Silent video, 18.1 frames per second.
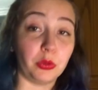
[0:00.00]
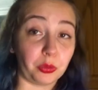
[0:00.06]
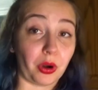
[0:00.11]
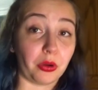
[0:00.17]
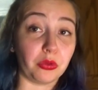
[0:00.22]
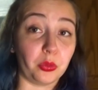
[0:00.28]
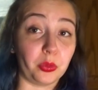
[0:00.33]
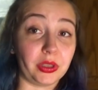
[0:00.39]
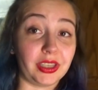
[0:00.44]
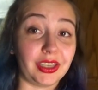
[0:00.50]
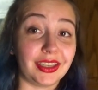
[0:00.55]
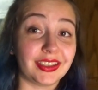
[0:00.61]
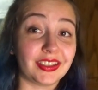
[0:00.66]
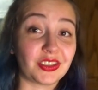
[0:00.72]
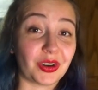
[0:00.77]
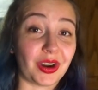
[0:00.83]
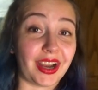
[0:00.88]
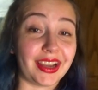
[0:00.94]
will probably
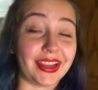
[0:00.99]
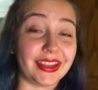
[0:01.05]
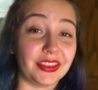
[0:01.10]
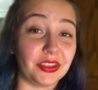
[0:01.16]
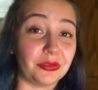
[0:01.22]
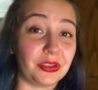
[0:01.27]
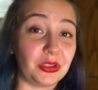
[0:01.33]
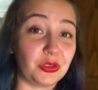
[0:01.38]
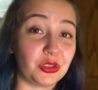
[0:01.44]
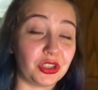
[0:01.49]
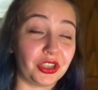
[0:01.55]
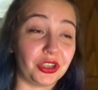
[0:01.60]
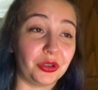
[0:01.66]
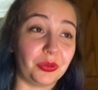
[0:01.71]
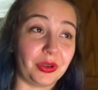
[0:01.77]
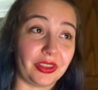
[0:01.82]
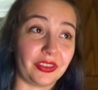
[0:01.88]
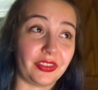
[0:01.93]
try in the future
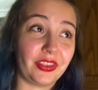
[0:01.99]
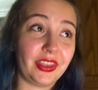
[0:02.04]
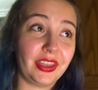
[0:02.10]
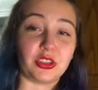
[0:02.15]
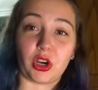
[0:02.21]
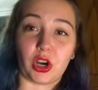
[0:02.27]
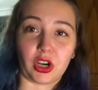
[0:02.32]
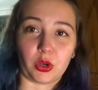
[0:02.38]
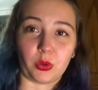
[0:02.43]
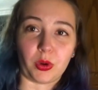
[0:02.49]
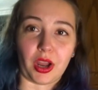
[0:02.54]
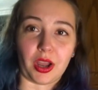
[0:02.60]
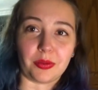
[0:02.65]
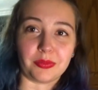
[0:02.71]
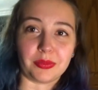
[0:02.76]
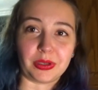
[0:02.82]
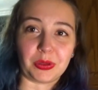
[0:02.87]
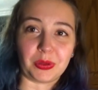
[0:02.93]
with a dark
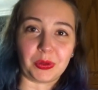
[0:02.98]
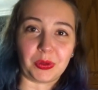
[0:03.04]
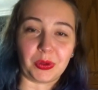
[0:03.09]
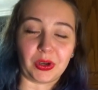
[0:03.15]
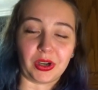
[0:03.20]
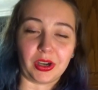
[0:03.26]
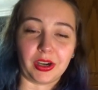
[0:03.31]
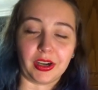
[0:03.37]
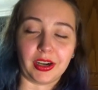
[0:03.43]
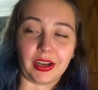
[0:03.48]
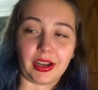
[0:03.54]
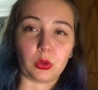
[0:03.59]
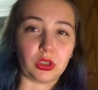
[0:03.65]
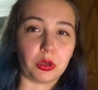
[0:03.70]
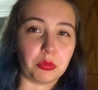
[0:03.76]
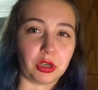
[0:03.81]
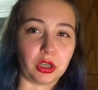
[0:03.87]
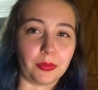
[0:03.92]
rum or,
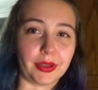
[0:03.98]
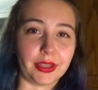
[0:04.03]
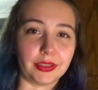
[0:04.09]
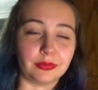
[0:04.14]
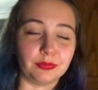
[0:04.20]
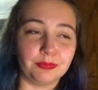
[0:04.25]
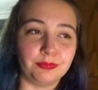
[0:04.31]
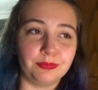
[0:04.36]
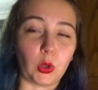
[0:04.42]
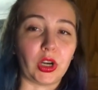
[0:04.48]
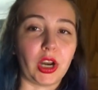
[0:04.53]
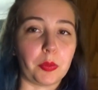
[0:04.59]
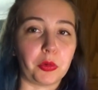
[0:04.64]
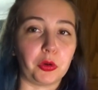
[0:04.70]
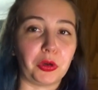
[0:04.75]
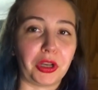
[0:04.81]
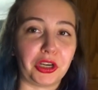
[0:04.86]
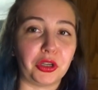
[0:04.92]
or a bourbon or
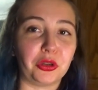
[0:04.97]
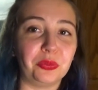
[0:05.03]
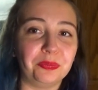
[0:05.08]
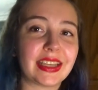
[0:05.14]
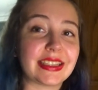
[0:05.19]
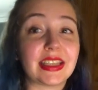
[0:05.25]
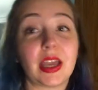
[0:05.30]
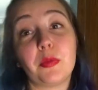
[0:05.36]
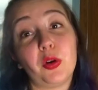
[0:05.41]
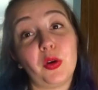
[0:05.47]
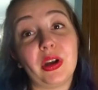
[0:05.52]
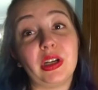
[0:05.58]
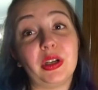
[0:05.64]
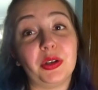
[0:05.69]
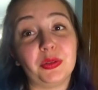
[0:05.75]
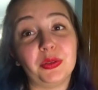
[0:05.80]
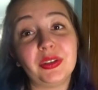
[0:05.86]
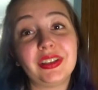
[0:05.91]
amaretto because
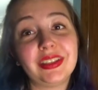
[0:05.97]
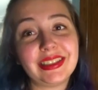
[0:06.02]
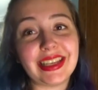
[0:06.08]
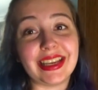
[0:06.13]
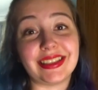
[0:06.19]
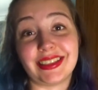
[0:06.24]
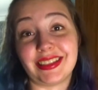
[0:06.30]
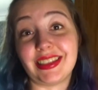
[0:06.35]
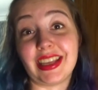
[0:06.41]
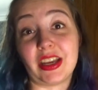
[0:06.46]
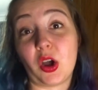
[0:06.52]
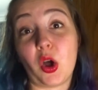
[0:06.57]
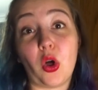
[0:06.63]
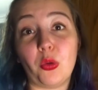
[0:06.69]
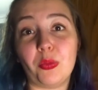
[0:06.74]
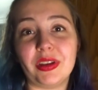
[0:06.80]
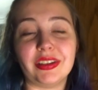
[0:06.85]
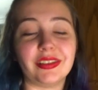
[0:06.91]
amaretto tastes like
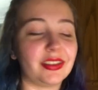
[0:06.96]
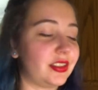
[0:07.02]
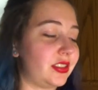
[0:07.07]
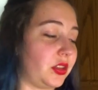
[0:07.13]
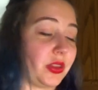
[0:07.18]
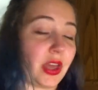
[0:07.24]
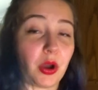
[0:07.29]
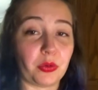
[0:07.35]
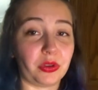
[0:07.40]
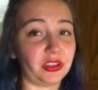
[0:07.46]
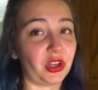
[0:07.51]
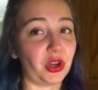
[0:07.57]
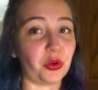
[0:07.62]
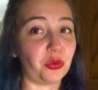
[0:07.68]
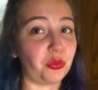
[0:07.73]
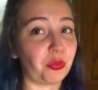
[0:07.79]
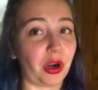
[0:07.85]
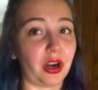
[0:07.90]
almond, so that would
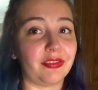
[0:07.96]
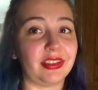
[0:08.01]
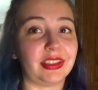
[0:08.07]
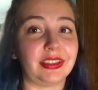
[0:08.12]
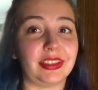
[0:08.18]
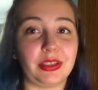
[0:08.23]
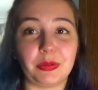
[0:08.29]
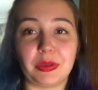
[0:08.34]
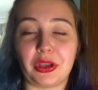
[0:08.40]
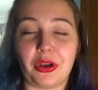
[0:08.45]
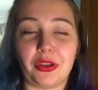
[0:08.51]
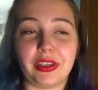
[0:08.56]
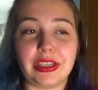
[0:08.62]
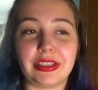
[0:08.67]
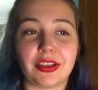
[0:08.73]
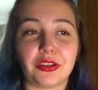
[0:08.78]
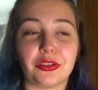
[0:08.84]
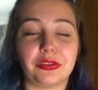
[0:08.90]
go perfectly with all
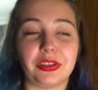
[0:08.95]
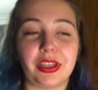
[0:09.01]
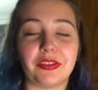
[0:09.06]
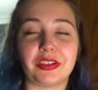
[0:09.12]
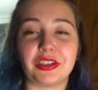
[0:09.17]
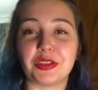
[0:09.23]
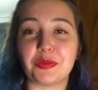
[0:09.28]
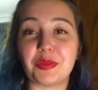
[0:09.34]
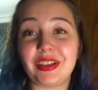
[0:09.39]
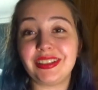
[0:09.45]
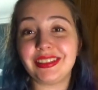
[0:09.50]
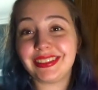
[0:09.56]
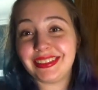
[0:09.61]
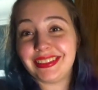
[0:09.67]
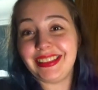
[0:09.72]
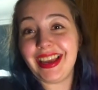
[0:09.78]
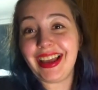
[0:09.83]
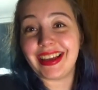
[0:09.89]
these other flavors. But
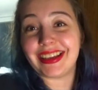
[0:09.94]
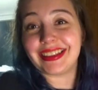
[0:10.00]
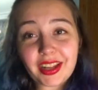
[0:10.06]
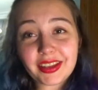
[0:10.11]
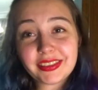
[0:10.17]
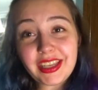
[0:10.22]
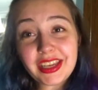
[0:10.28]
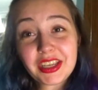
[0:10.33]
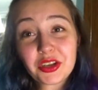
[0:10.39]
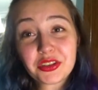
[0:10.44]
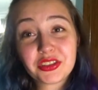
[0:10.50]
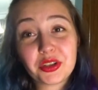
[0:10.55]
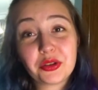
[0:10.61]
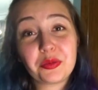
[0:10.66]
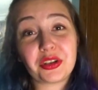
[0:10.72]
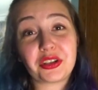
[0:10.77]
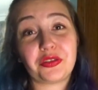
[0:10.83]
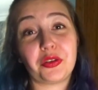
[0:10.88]
yeah, thank y'all
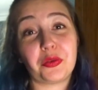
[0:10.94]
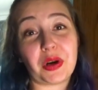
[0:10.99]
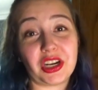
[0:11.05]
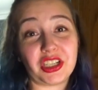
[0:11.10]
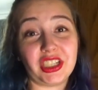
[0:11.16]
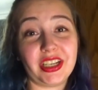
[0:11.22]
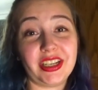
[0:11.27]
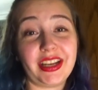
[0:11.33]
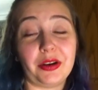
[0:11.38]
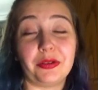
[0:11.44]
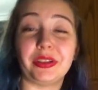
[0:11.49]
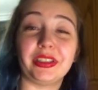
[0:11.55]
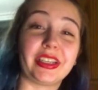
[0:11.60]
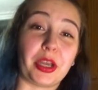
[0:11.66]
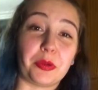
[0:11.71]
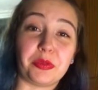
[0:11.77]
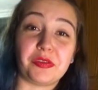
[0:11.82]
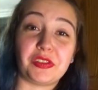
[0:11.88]
so much for watching. I
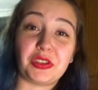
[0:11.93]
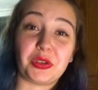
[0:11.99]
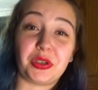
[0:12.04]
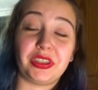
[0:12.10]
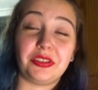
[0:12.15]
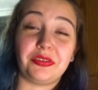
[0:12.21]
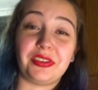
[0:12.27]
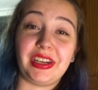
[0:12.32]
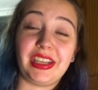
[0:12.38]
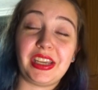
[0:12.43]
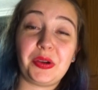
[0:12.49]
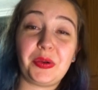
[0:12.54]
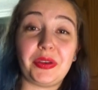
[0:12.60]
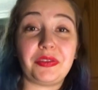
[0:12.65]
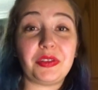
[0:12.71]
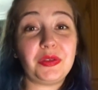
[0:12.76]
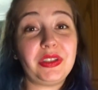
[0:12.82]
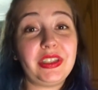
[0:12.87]
really hope you enjoyed the video.
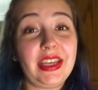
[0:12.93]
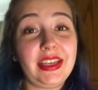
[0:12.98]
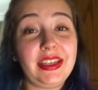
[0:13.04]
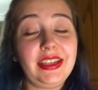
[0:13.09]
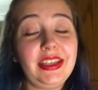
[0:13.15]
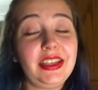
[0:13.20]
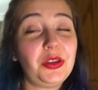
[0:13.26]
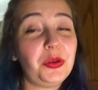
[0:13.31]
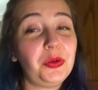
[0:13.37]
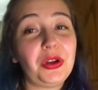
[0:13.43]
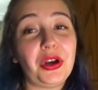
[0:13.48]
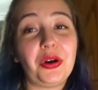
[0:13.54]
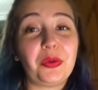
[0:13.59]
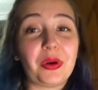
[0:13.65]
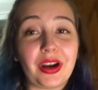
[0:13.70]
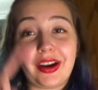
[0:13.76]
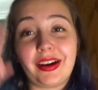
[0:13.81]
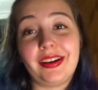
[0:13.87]
If you did, you know
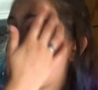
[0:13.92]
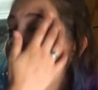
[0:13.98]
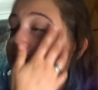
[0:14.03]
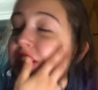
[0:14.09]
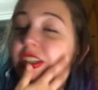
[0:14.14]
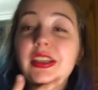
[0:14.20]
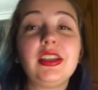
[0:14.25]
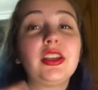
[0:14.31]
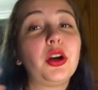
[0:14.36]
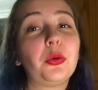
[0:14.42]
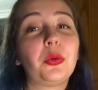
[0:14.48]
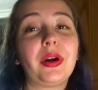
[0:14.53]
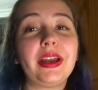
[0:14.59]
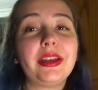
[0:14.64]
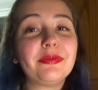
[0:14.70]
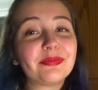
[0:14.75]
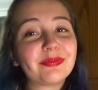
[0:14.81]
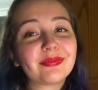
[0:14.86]
where. Actually, you know
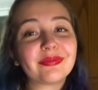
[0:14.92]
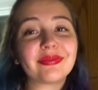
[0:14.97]
what?